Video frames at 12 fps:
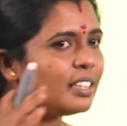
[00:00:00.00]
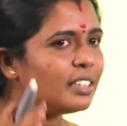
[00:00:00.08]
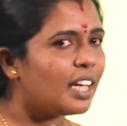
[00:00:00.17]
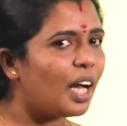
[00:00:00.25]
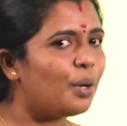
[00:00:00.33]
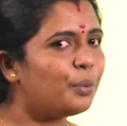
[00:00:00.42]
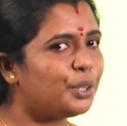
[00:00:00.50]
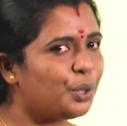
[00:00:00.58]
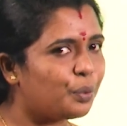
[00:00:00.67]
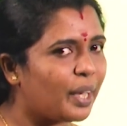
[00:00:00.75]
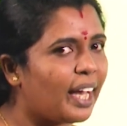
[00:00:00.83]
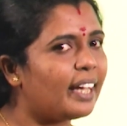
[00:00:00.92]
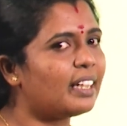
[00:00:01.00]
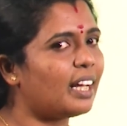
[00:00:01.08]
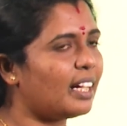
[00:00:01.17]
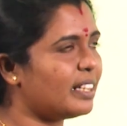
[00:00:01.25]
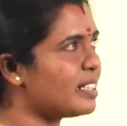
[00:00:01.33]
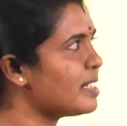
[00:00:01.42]
Now you can
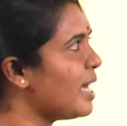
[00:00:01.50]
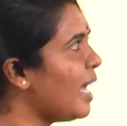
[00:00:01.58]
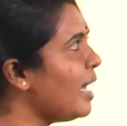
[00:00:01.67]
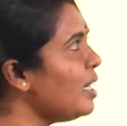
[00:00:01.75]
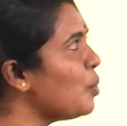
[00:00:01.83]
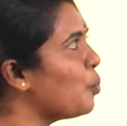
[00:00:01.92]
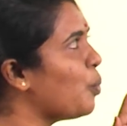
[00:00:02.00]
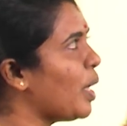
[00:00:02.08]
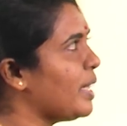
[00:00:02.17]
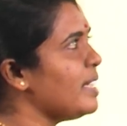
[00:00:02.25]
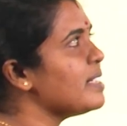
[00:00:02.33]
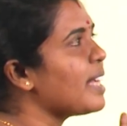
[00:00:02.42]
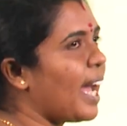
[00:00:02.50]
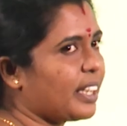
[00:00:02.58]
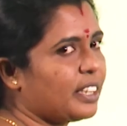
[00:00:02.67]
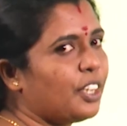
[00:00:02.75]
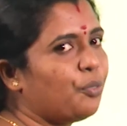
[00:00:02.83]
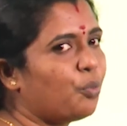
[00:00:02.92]
understand what is
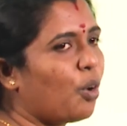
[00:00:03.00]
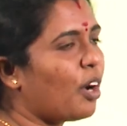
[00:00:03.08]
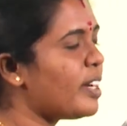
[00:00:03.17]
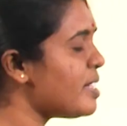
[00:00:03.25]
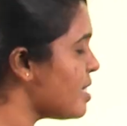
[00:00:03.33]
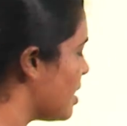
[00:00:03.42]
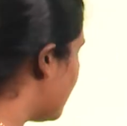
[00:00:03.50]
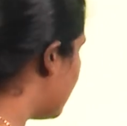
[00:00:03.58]
active voice